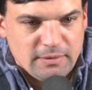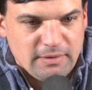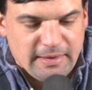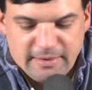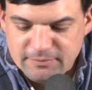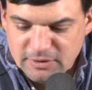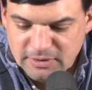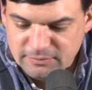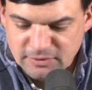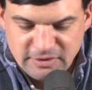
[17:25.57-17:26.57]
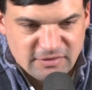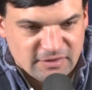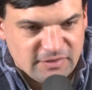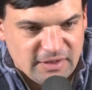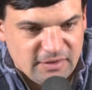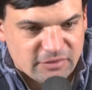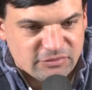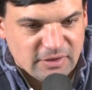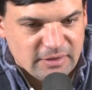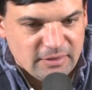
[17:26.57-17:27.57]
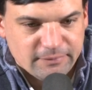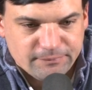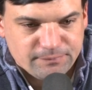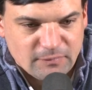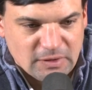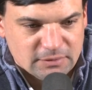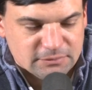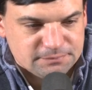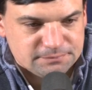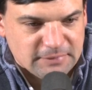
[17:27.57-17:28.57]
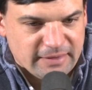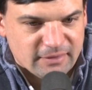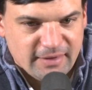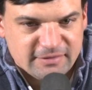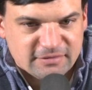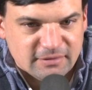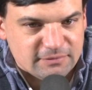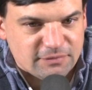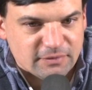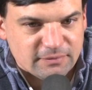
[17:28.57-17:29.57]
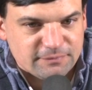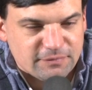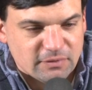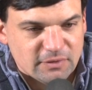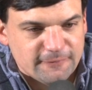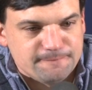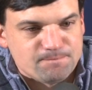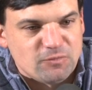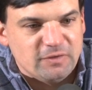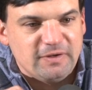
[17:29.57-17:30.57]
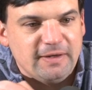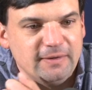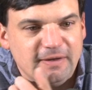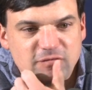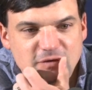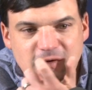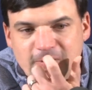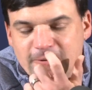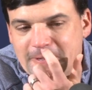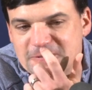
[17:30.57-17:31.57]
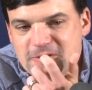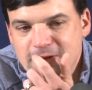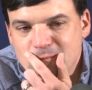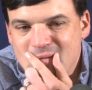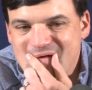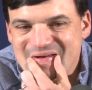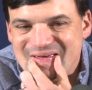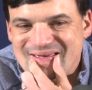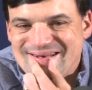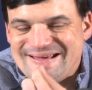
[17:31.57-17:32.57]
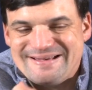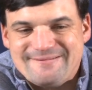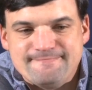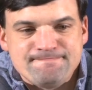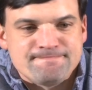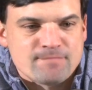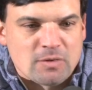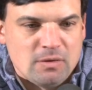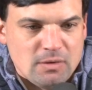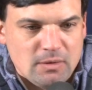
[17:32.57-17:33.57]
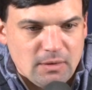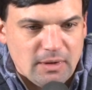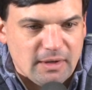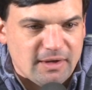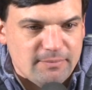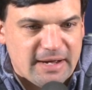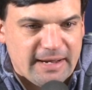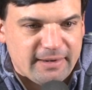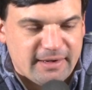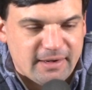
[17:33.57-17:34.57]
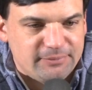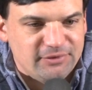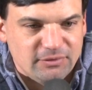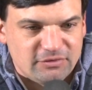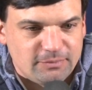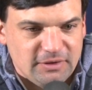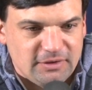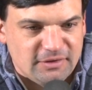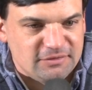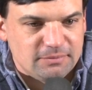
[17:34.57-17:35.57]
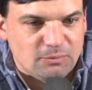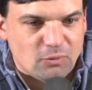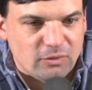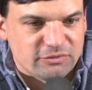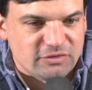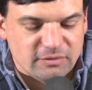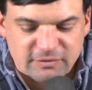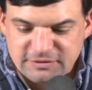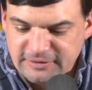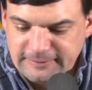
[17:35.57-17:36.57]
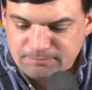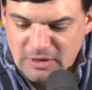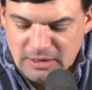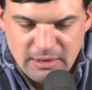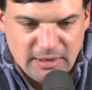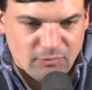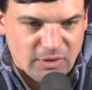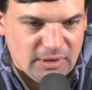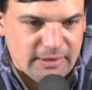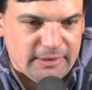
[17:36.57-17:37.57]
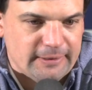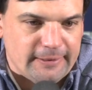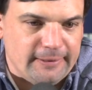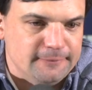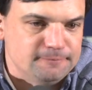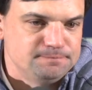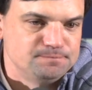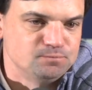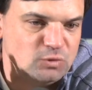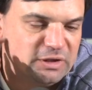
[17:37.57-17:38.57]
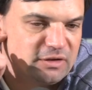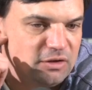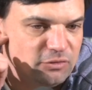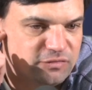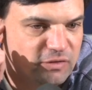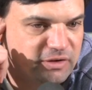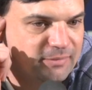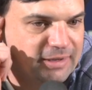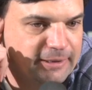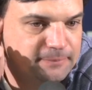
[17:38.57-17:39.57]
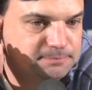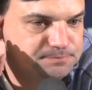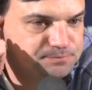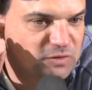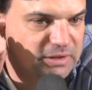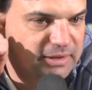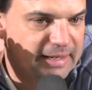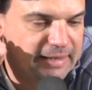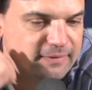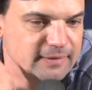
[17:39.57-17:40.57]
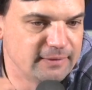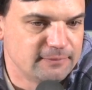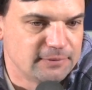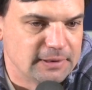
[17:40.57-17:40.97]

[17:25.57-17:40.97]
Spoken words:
Yeah, really, really tough day yesterday back in Lexington for the day. Left early yesterday morning and came back, had an opportunity to speak at his memorial service. And really, really close friend of mine, a guy that